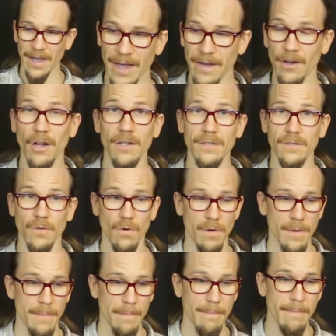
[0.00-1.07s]
And
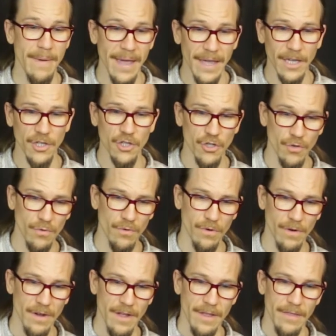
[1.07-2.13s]
also make
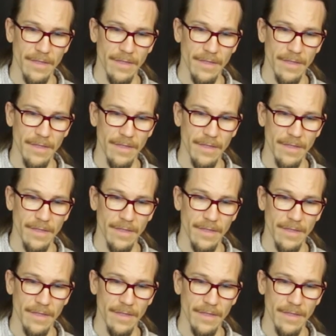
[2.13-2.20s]
sure